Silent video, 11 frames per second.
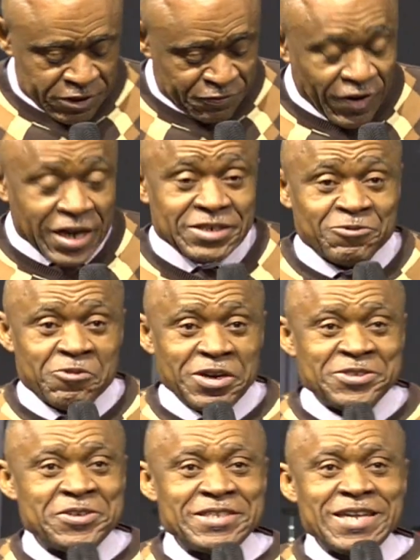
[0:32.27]
First, we
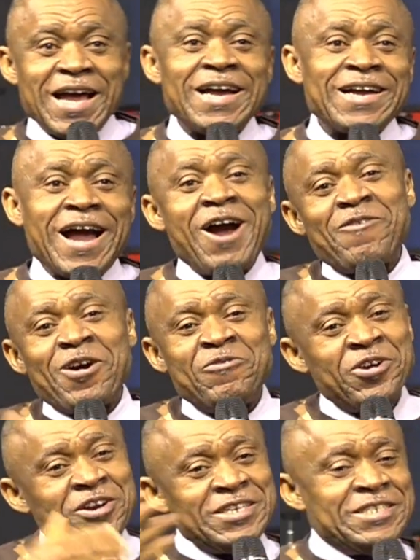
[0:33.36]
want to thank our
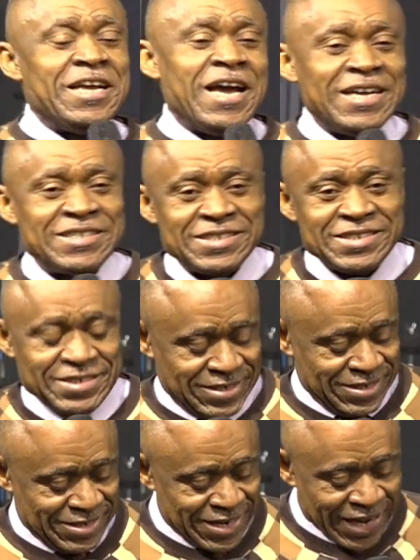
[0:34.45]
volunteers
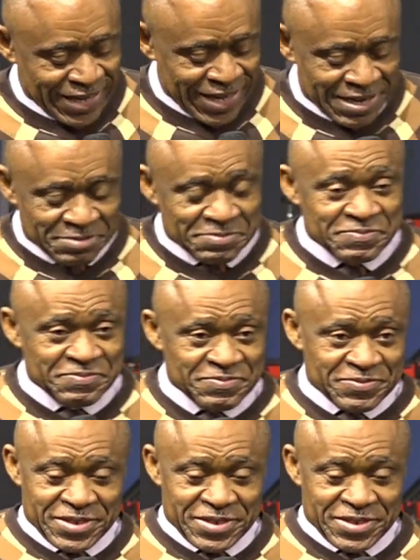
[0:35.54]
that came